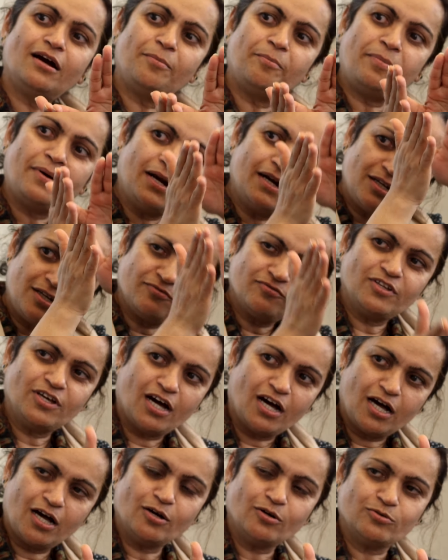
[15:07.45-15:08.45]
a part of the
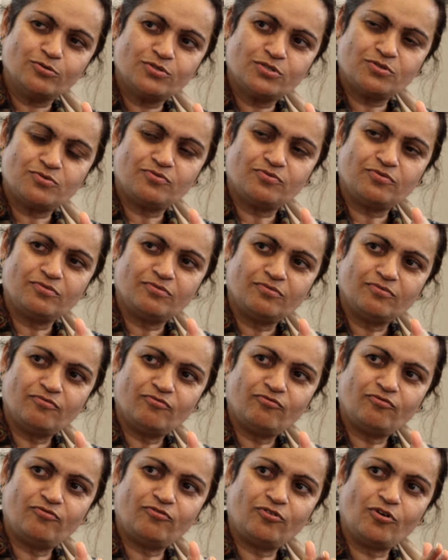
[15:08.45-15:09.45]
house
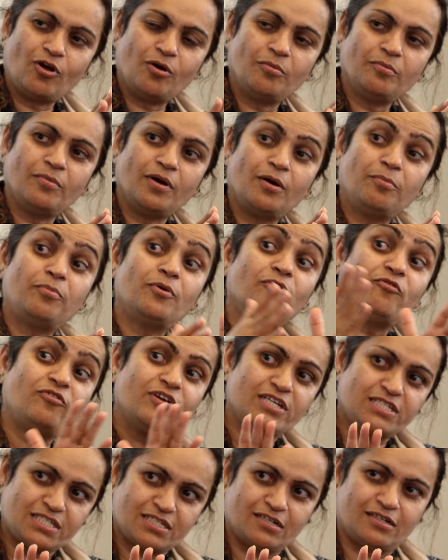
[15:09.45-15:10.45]
from a
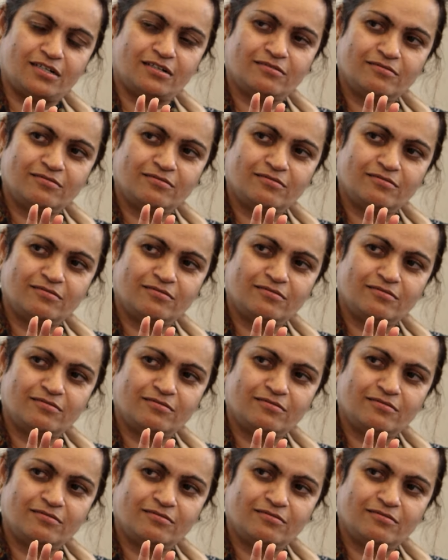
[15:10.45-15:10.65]
professor.